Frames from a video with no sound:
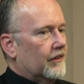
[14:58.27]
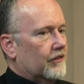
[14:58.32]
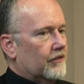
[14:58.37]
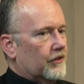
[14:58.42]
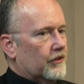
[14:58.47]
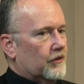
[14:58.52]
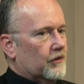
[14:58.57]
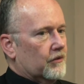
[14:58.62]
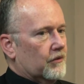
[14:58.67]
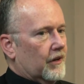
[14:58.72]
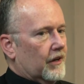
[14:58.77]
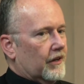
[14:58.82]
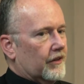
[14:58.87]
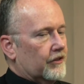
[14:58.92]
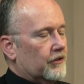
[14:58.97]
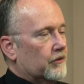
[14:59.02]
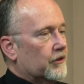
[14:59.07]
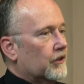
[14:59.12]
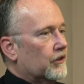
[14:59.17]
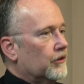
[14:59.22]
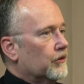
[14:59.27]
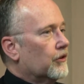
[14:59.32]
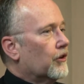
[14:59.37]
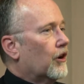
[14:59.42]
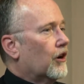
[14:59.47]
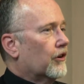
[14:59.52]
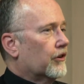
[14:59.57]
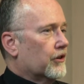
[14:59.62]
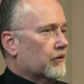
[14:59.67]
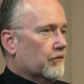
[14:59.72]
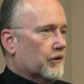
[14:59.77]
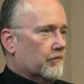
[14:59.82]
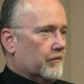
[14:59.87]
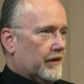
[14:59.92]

to include all human